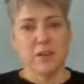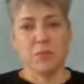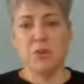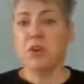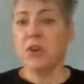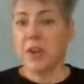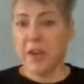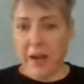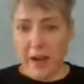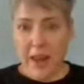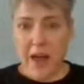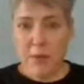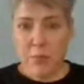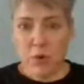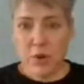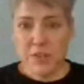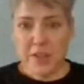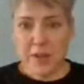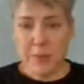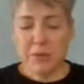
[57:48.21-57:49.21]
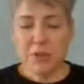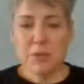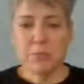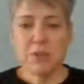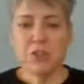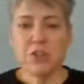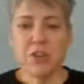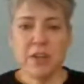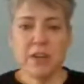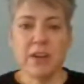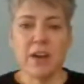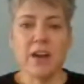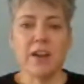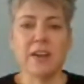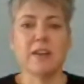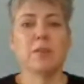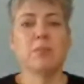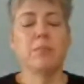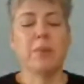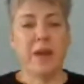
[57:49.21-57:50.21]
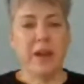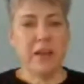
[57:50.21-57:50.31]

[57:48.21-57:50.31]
I mean, you can get a lot more done with a machine gun,